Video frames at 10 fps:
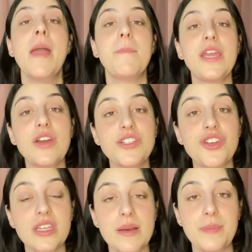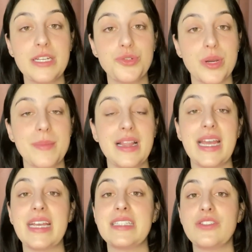But you can do the complete treatment
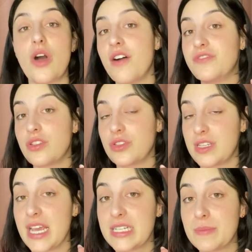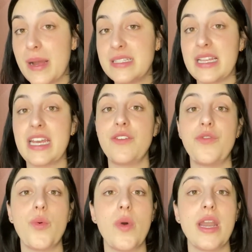like of 6 months, like
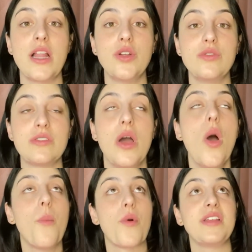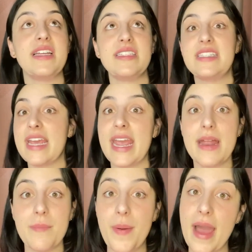if you want to lose more than
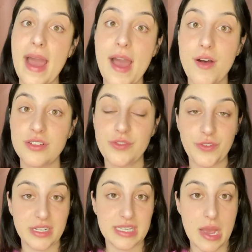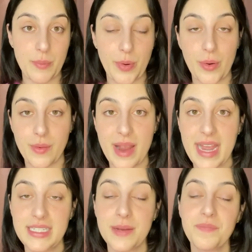10 pounds, for example, all
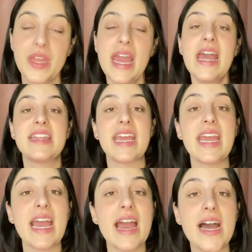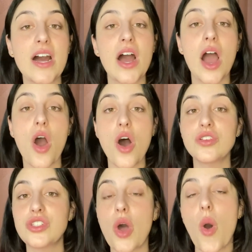right? They
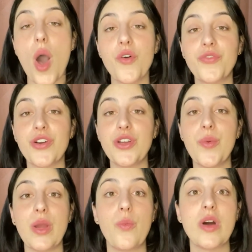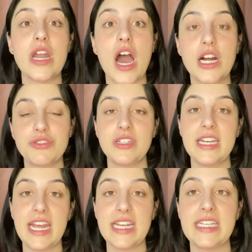also offer you a
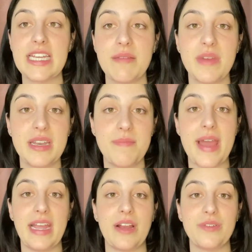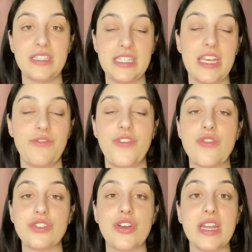180-day money-back guarantee,
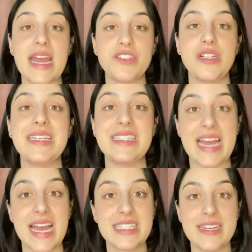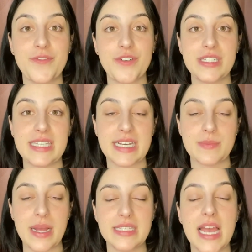folks, so you can actually test it for
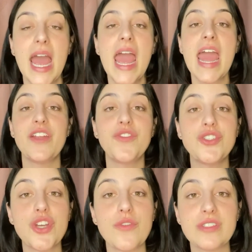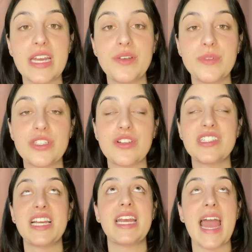6 months. And if you don't see any
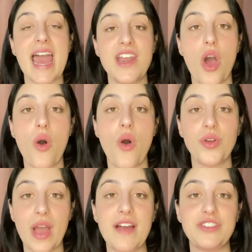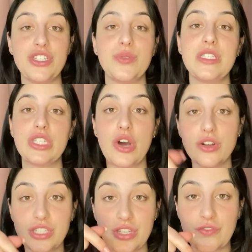results, like, at all you have to do is
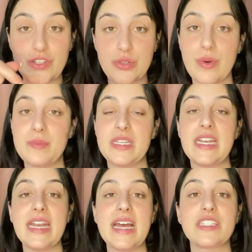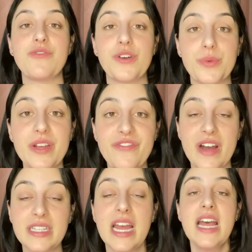go to the official website and ask for a
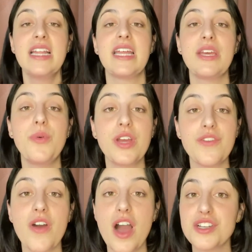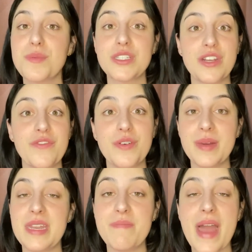refund, that they will give you 100% of your
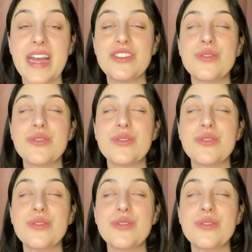money back.